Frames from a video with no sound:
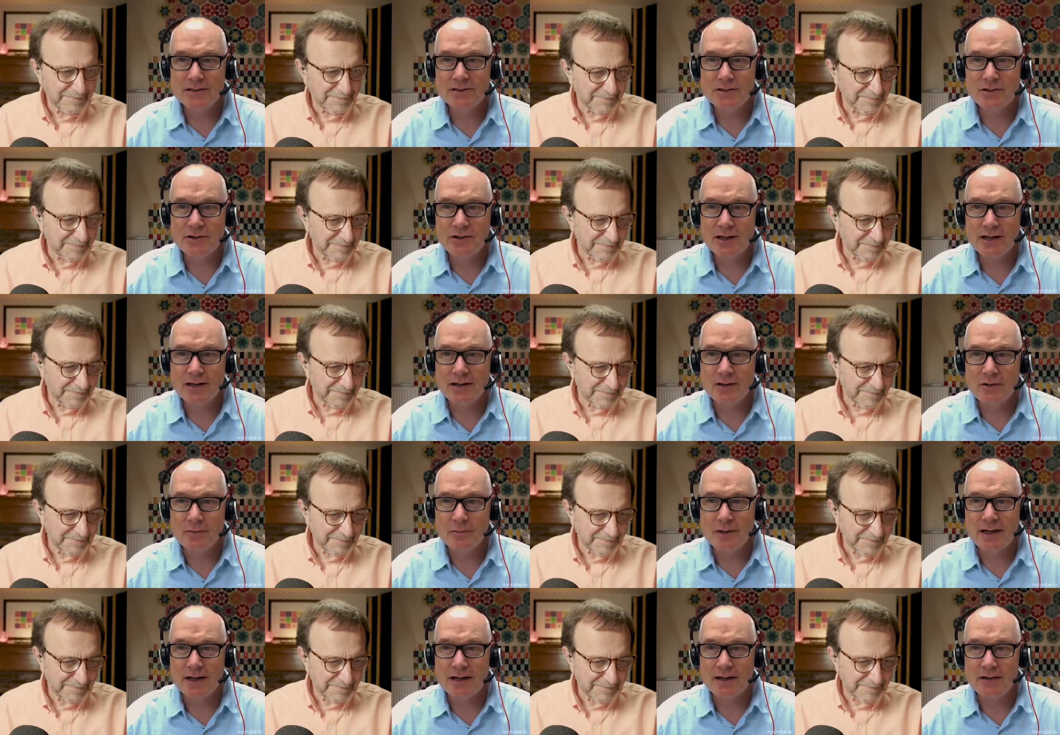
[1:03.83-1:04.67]
Speaker 1: Concerning
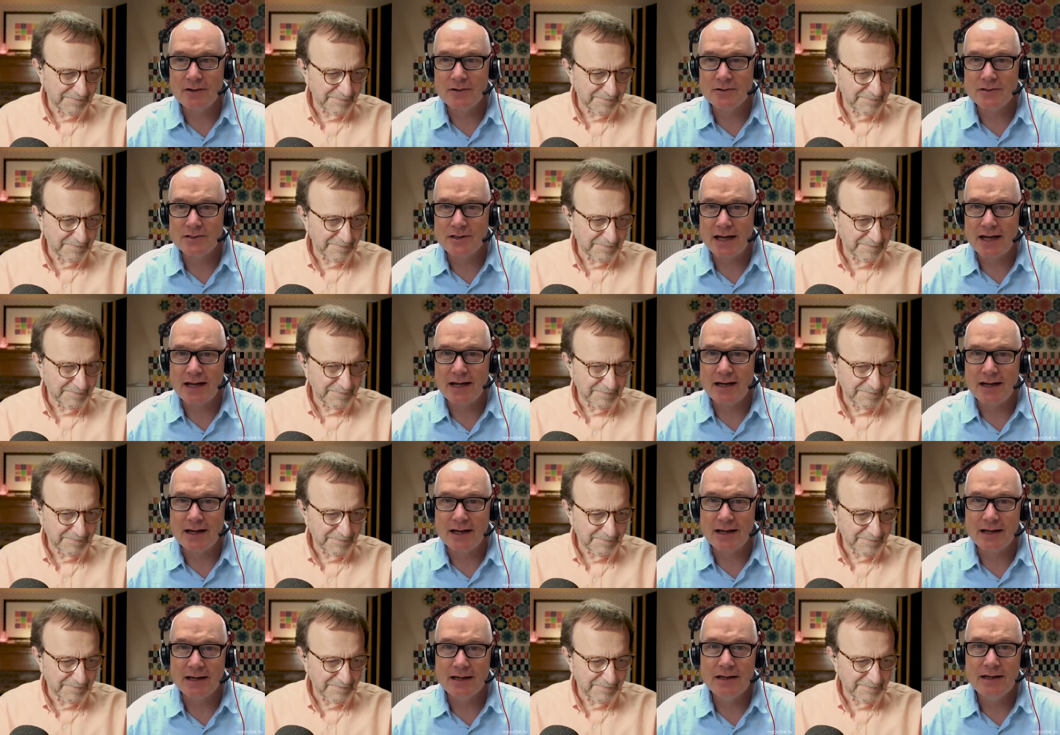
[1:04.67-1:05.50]
Human
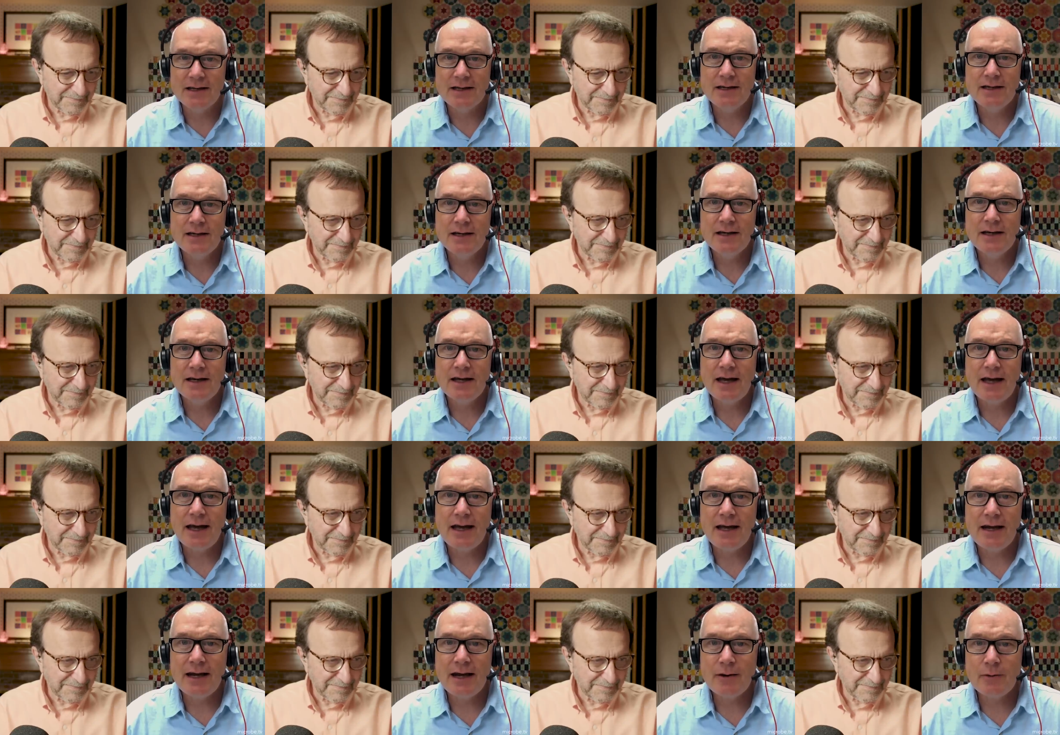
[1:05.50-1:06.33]
Understanding.
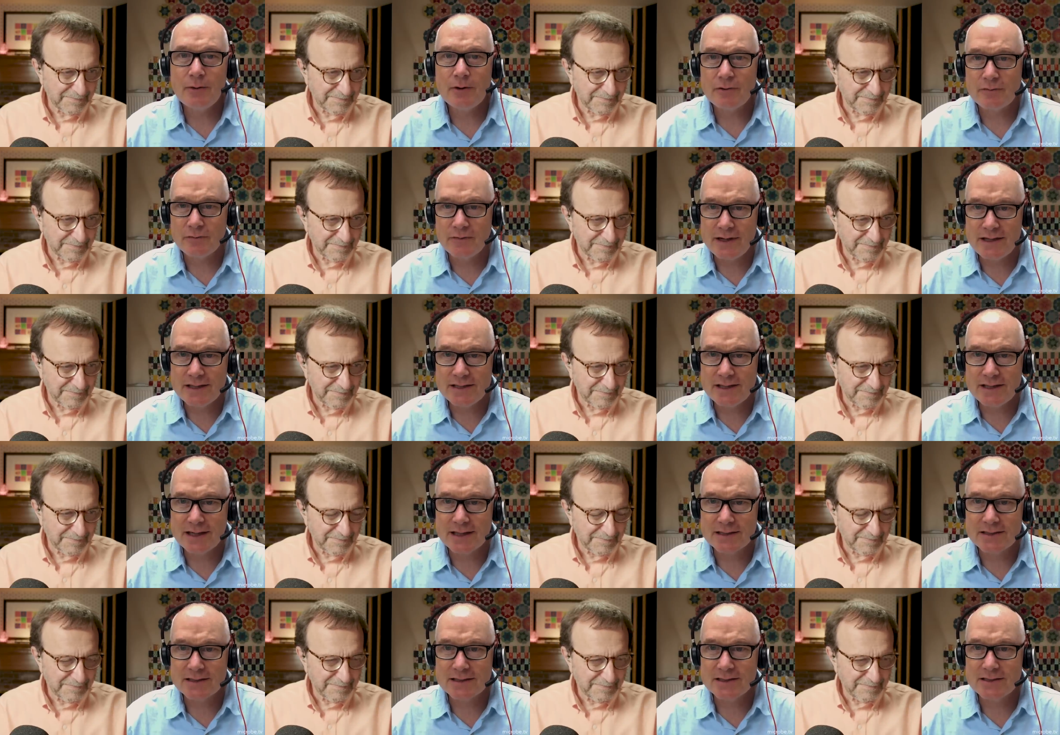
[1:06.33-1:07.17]
In our
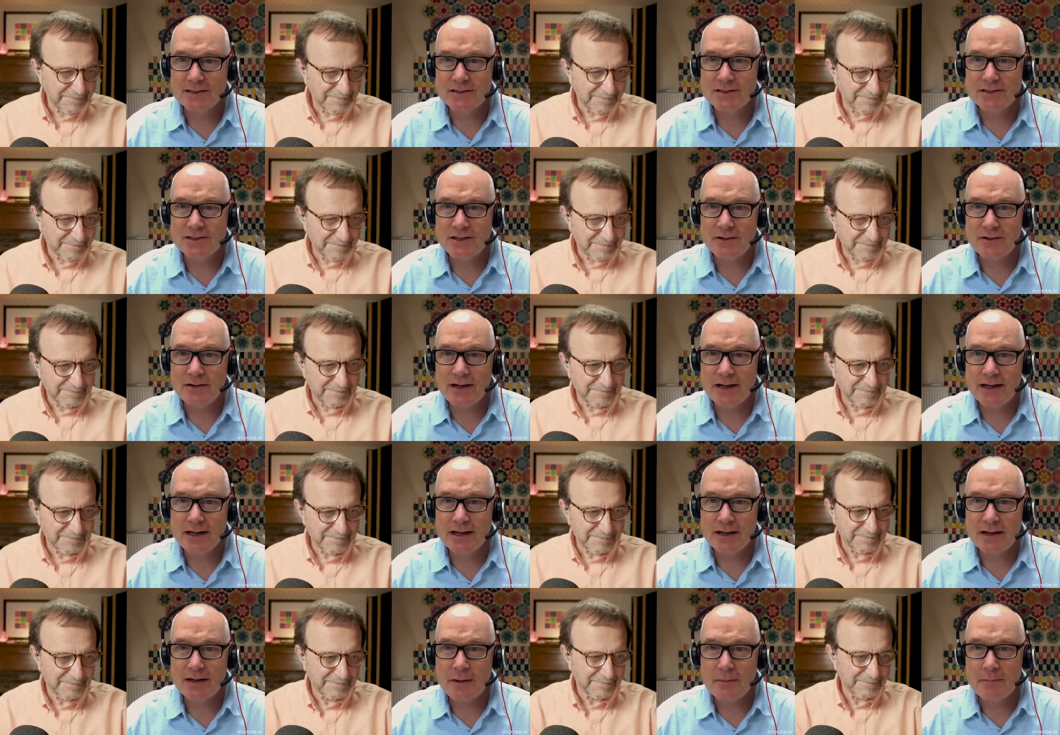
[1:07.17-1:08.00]
reasonings
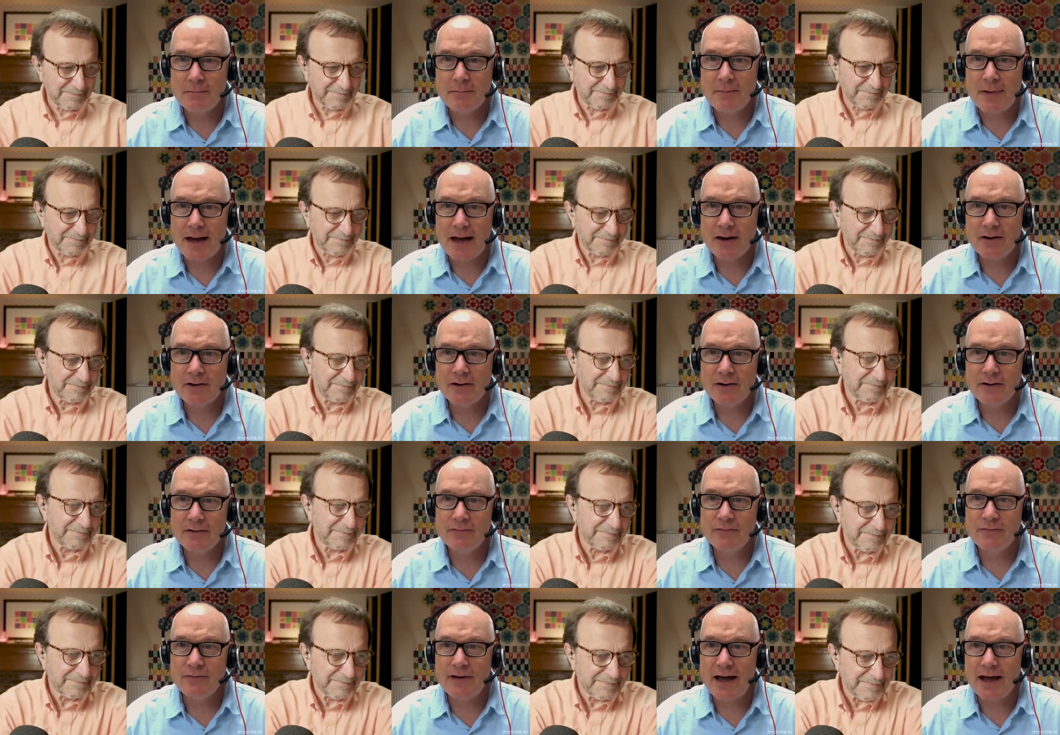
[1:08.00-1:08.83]
concerning matter
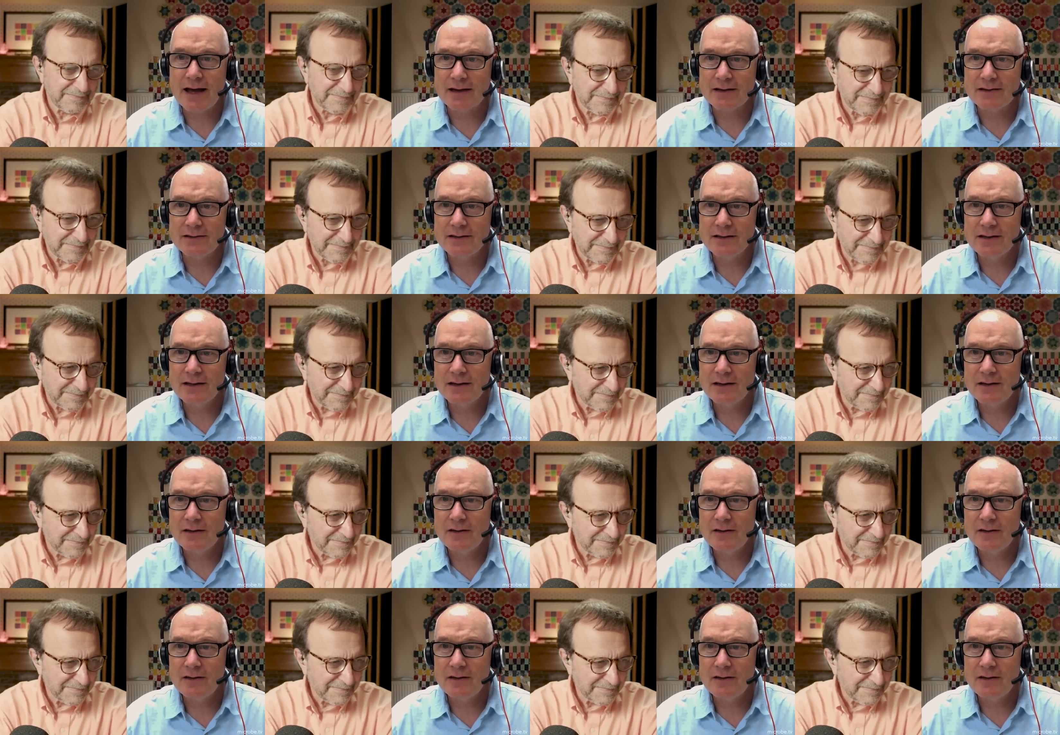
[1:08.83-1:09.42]
of fact,